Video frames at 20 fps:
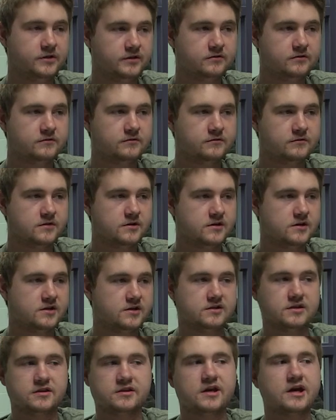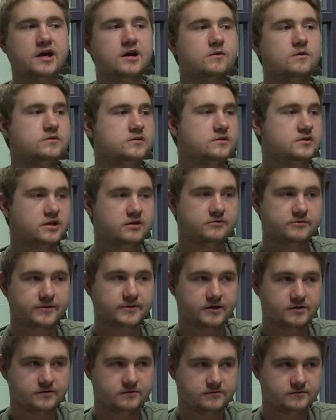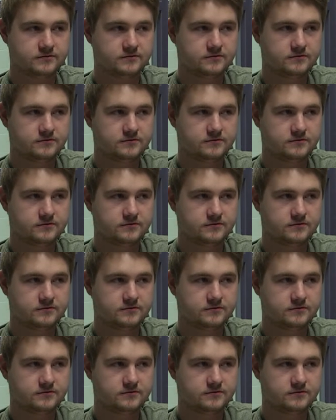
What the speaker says: me, is 1,000 times better.